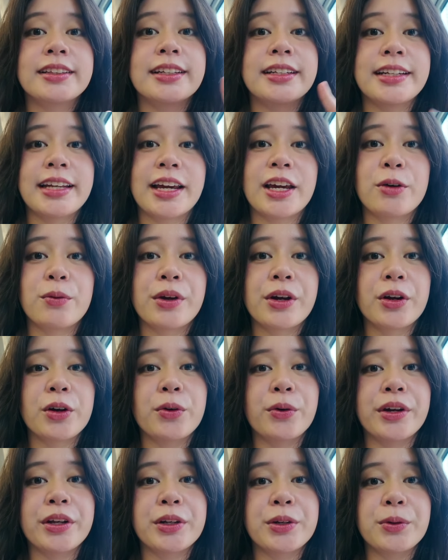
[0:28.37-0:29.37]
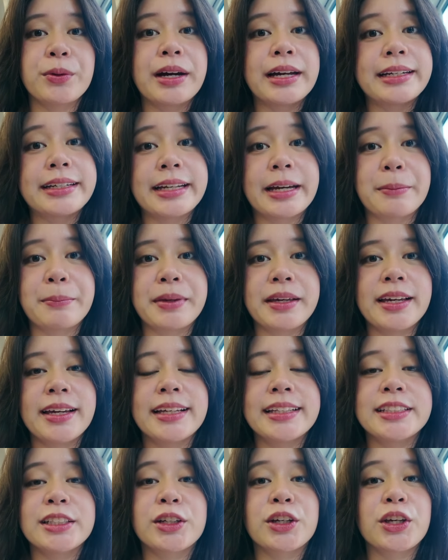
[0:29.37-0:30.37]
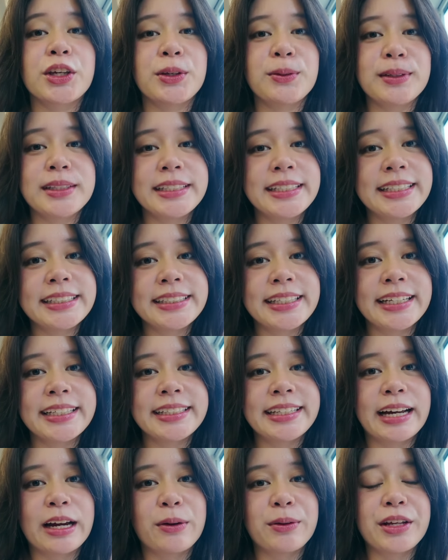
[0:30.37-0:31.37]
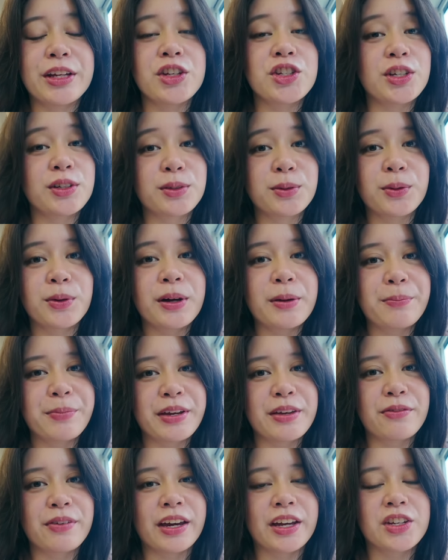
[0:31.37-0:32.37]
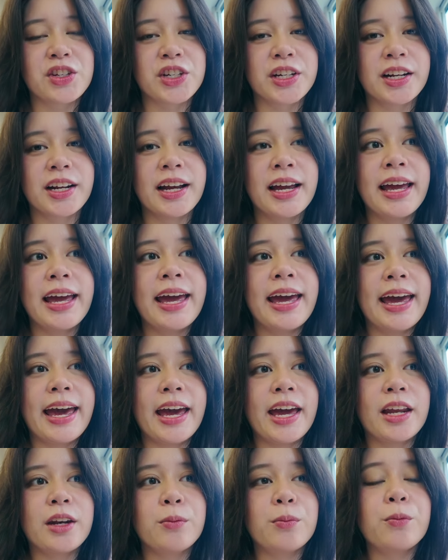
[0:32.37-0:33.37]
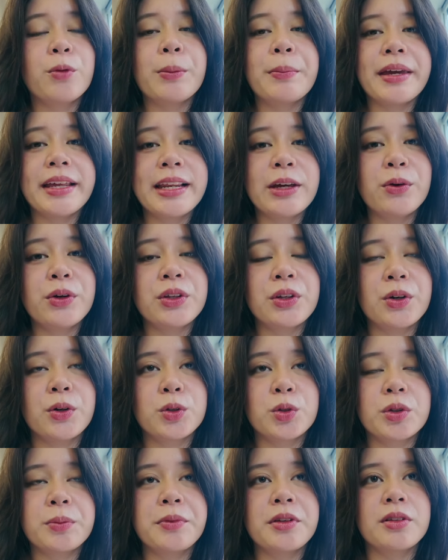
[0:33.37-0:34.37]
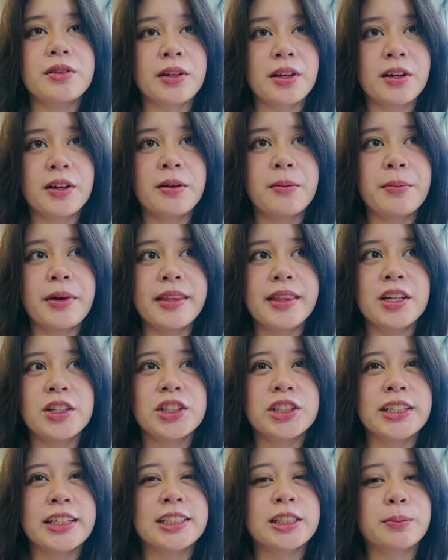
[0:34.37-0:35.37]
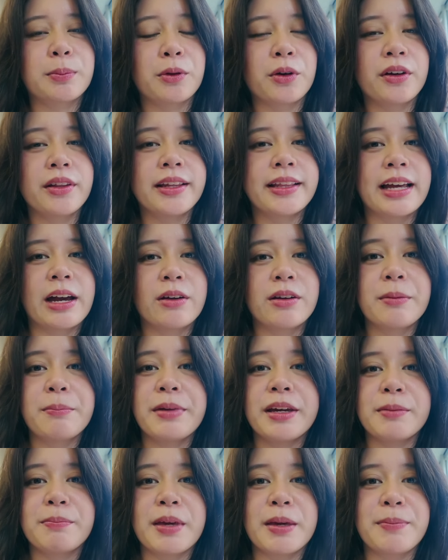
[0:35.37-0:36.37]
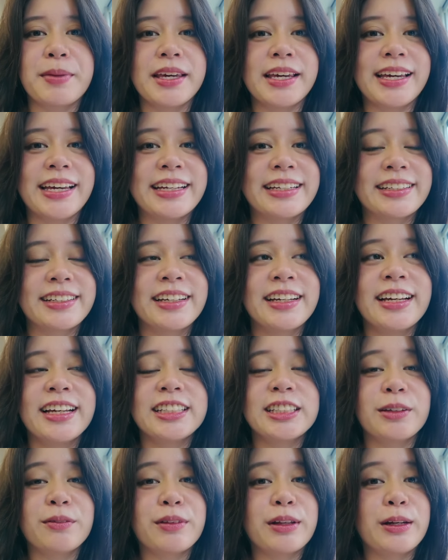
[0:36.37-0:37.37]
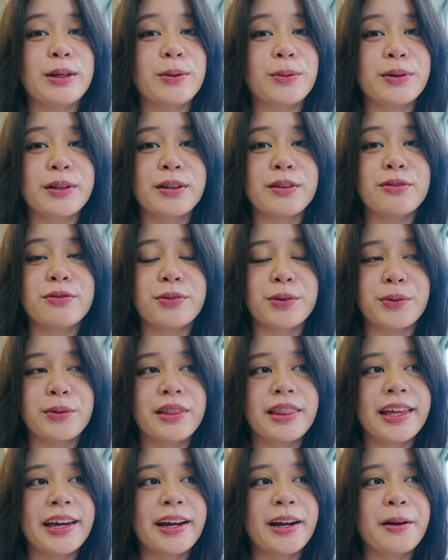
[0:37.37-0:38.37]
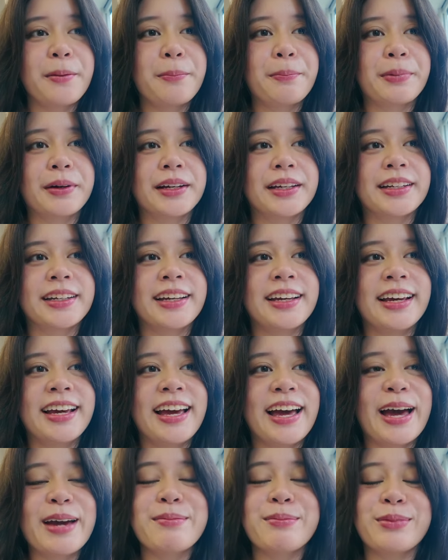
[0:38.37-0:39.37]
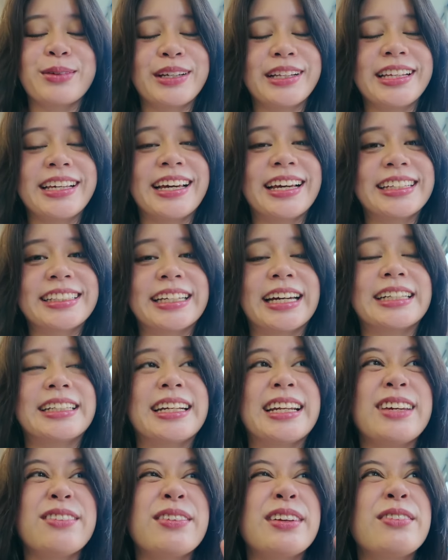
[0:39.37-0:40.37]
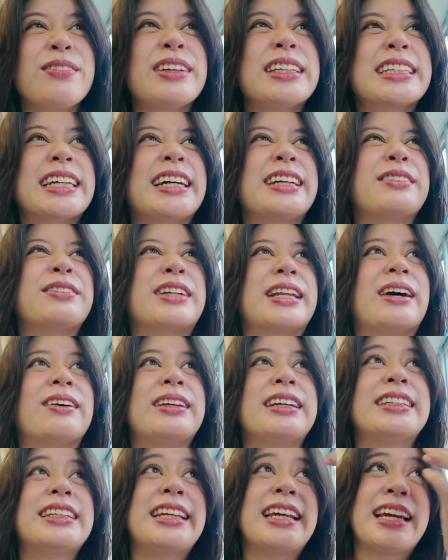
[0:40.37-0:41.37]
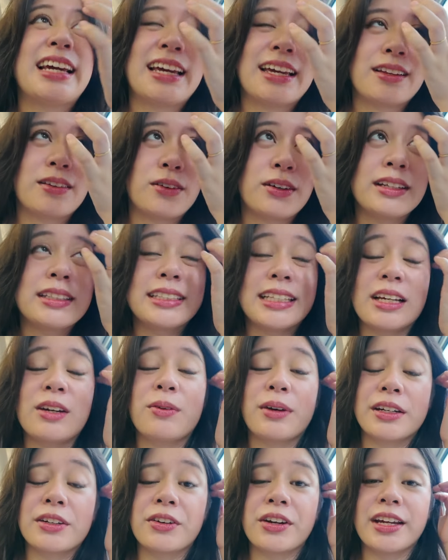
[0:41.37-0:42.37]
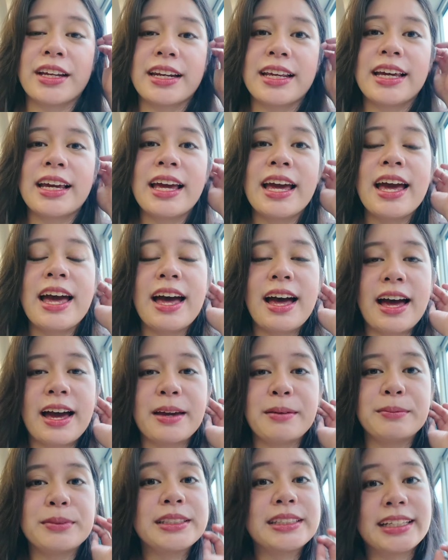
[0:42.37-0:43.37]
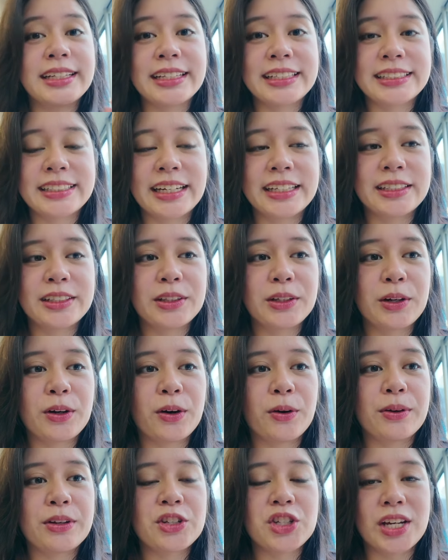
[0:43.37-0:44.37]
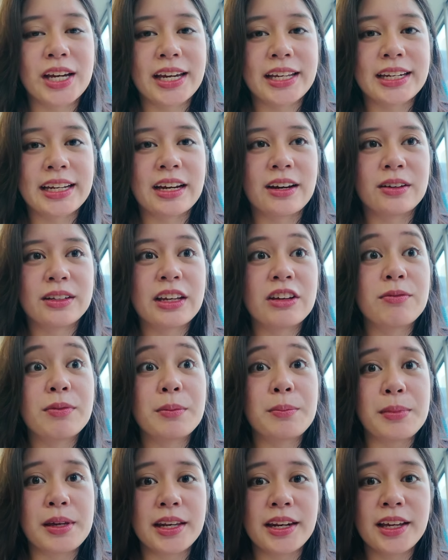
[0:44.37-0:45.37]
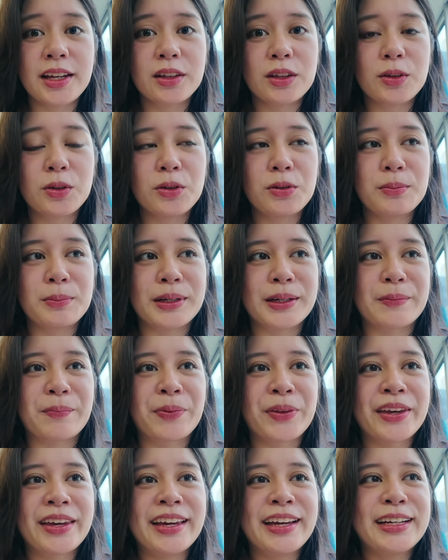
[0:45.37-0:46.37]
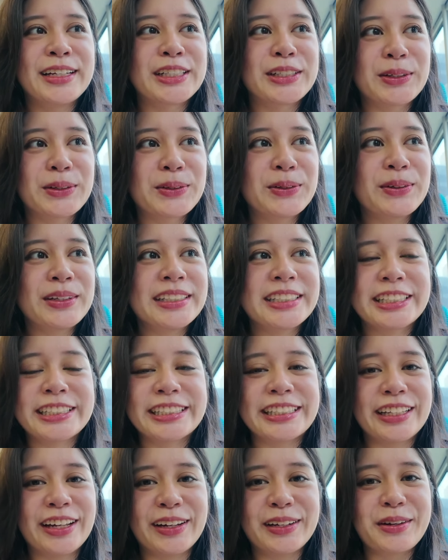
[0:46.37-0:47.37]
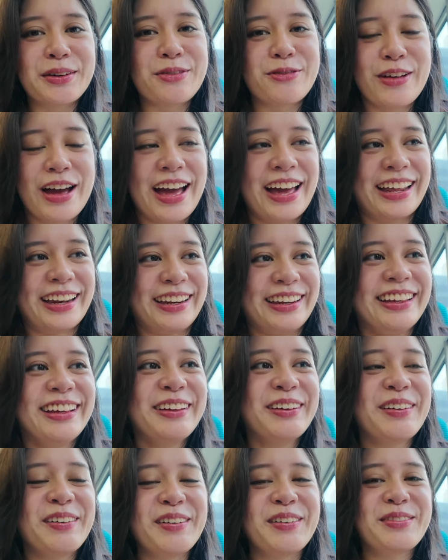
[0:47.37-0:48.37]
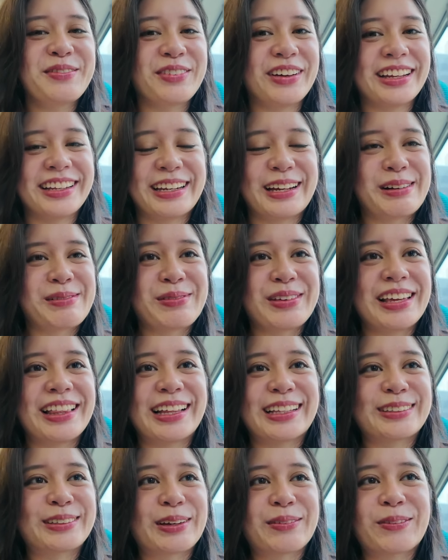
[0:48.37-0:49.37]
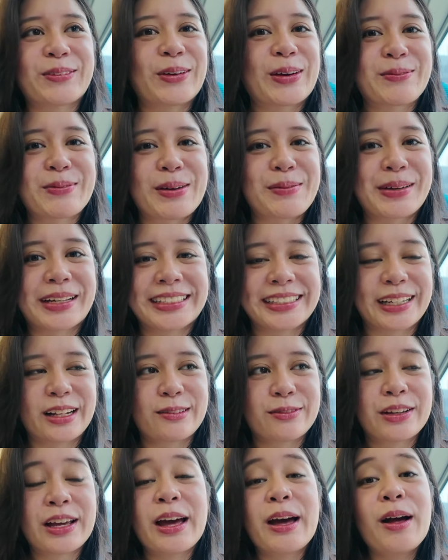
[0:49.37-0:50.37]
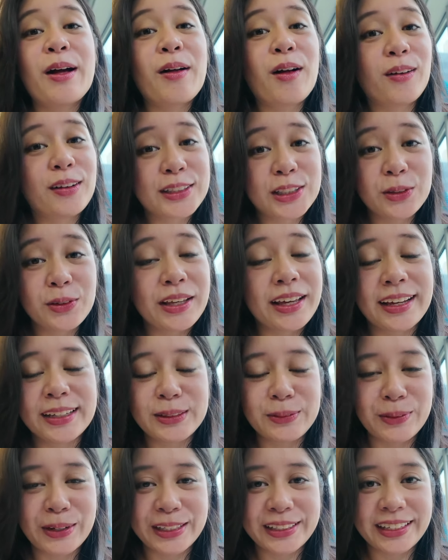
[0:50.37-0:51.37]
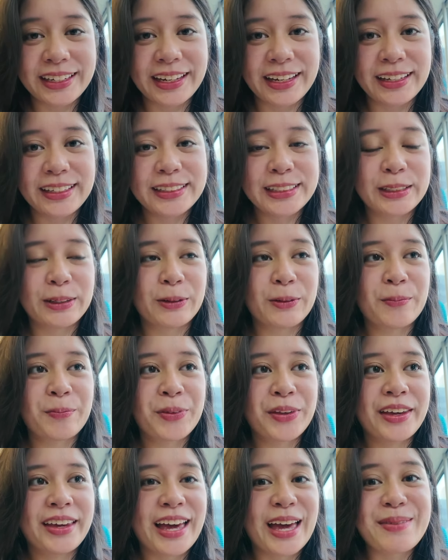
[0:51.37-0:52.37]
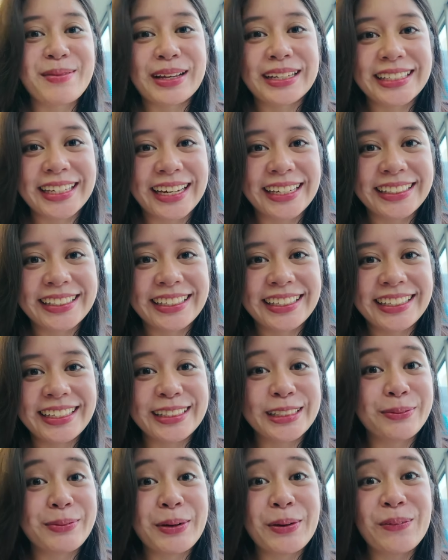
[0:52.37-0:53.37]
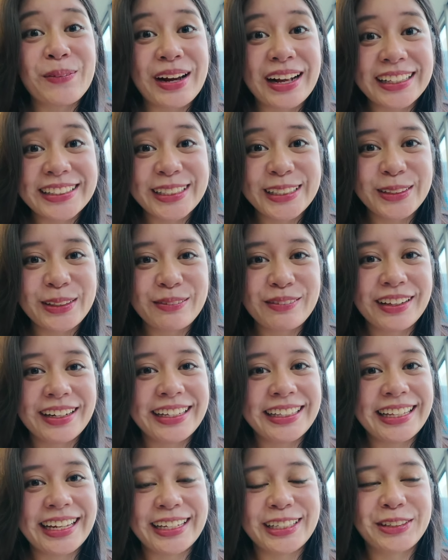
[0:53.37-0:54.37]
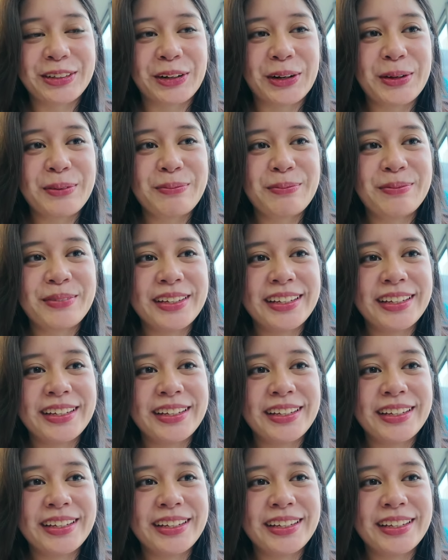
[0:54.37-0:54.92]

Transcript: Today we are going to Atami. It's a cute seaside town in Shizuoka Prefecture. And we're mainly going to go to a museum and then just explore the town a bit, maybe eat some of the local food there. But I'm really excited. Even if it's kind of cloudy today and honestly quite rainy, I'm still excited to go and check it out. I've been meaning to, but Shogo is just not a fan of Atami. That's why I'm going by myself. Also, he has work today, so I'm excited. It's been a while since we've done a day trip.